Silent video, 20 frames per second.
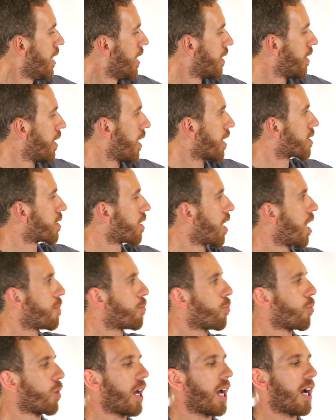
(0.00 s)
Next
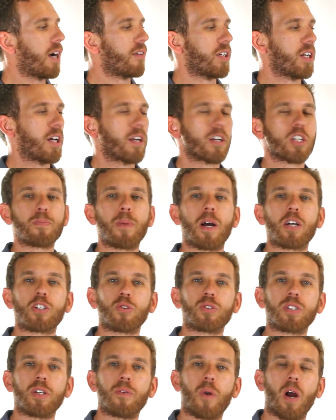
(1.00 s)
up, we have another
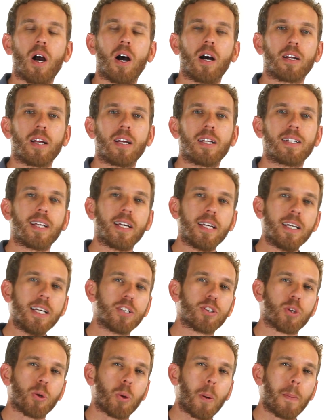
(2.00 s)
specialty rod, the
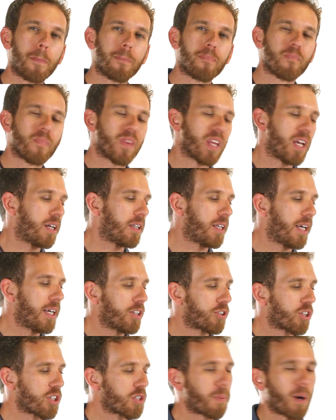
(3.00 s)
Ito. The
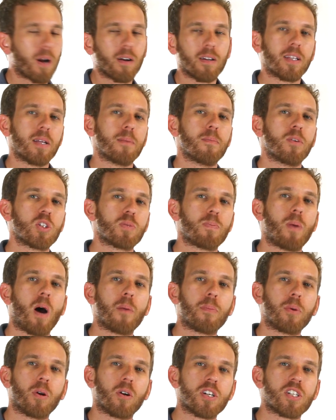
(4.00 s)
Ito is probably the most
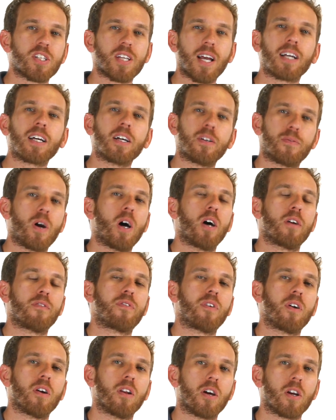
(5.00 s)
popular second rod
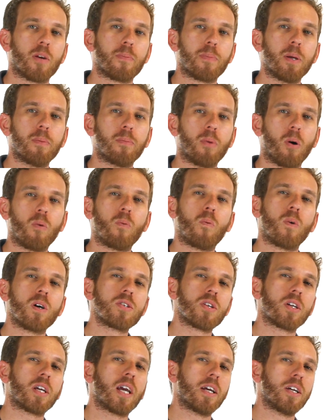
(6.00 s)
for a lot of people.
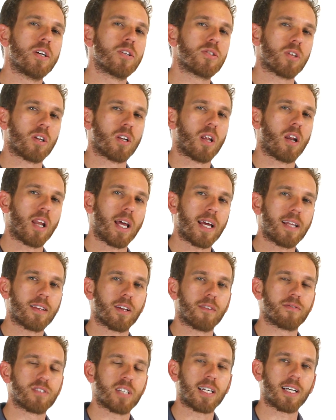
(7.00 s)
Once you get used to the length
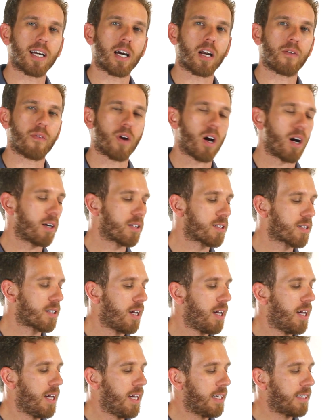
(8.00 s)
of Tenkara rods,
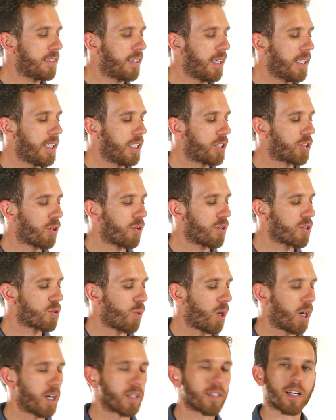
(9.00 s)
the Ito is
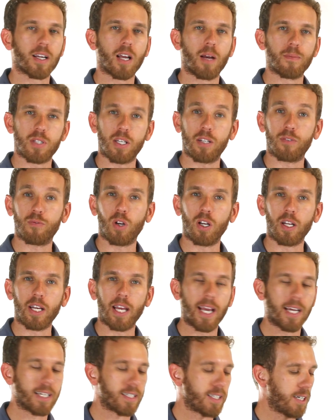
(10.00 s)
one that comes in really
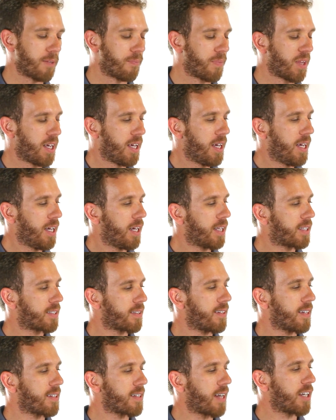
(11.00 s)
handy. It's
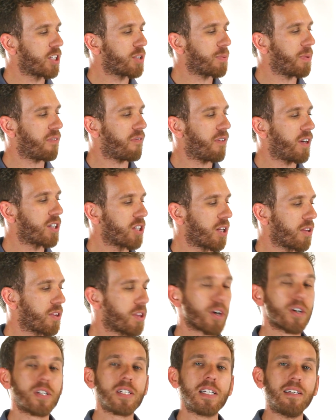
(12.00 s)
designed to be fished at
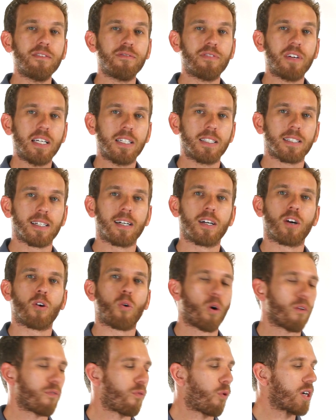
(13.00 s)
13 feet
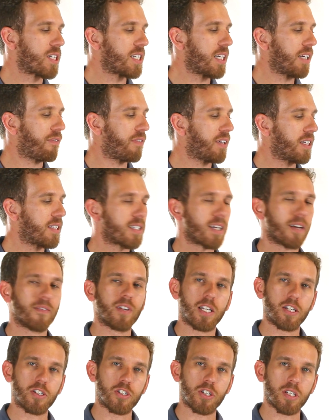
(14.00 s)
or 14 feet
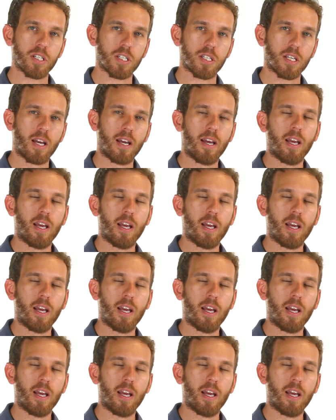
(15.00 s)
7 inches.